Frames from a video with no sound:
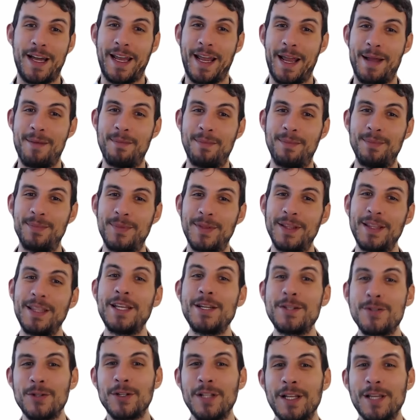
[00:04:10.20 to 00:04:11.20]
I am?
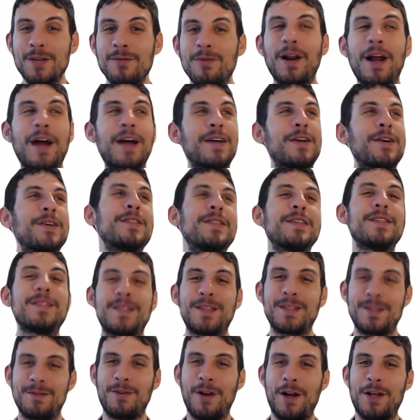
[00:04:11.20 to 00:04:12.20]
Literally, when I heard
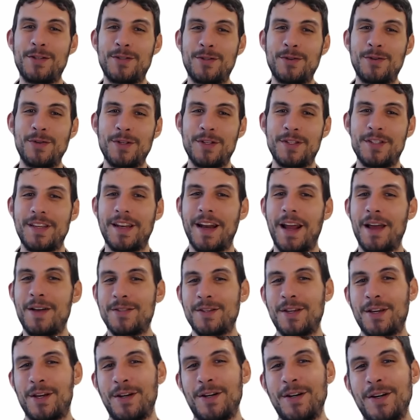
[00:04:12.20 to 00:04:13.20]
this, when I saw this today, I
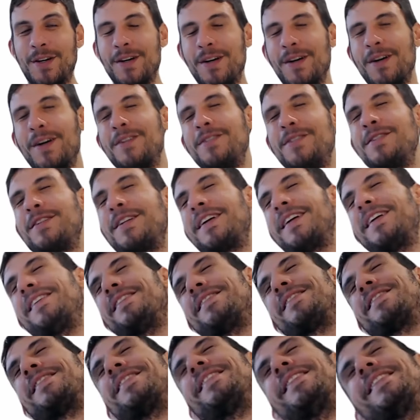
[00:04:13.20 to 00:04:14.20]
was like, oh,
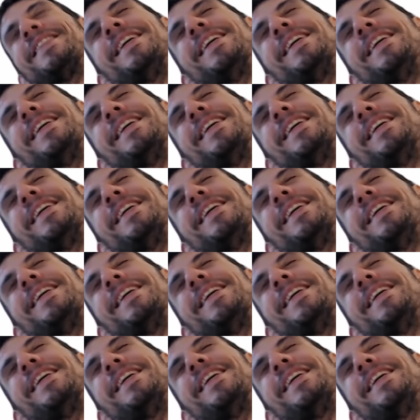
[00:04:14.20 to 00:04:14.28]
geez.